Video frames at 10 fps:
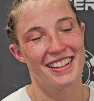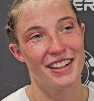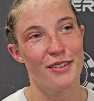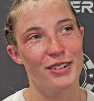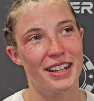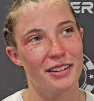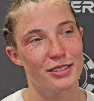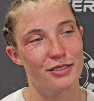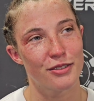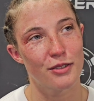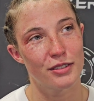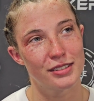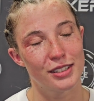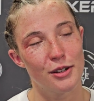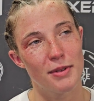The other girls, I thought,
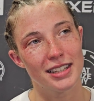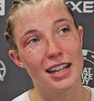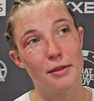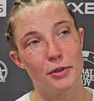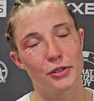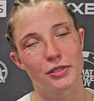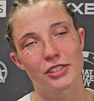you know, my debut,